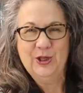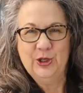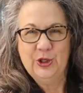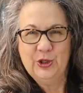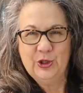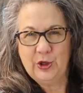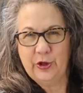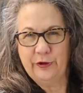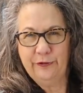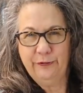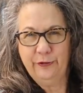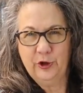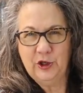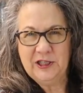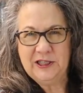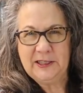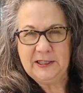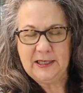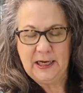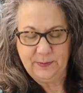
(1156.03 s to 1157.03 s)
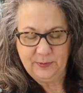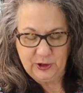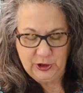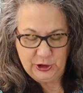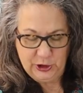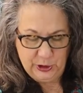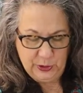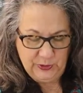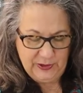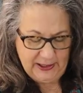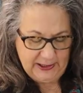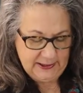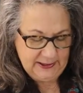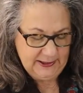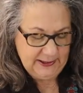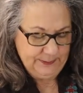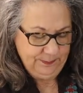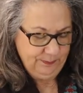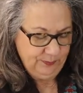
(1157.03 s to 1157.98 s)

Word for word: So the first step to do this